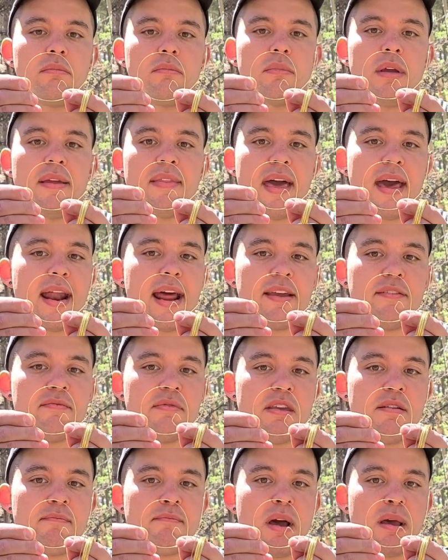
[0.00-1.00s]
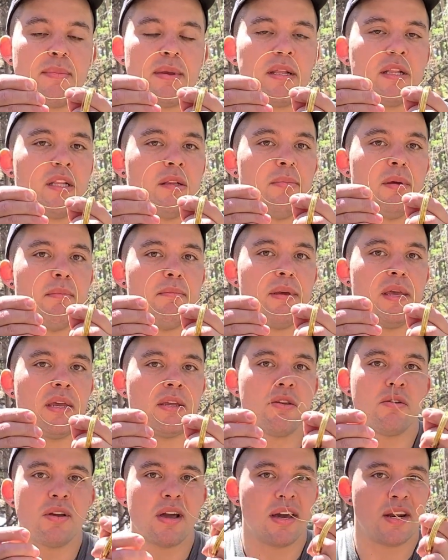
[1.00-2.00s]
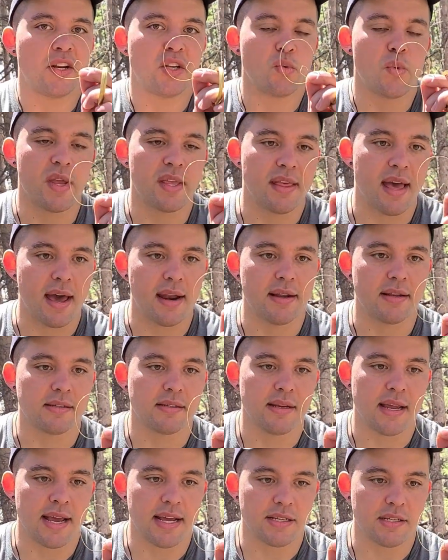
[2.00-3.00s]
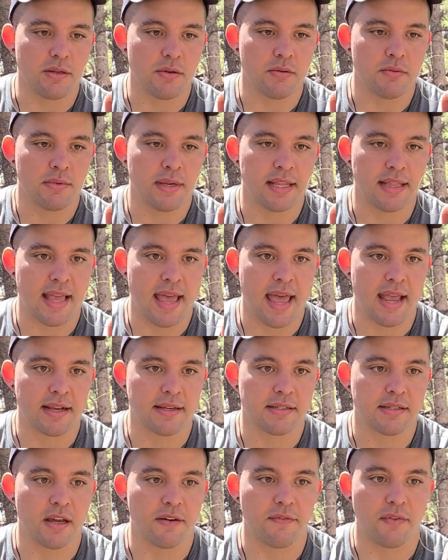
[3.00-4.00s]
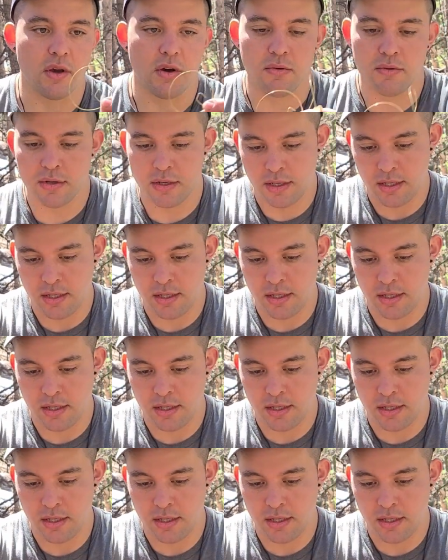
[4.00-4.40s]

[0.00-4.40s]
And that even might be a little bit big. You can kind of tweak that as you get the hang of stuff though.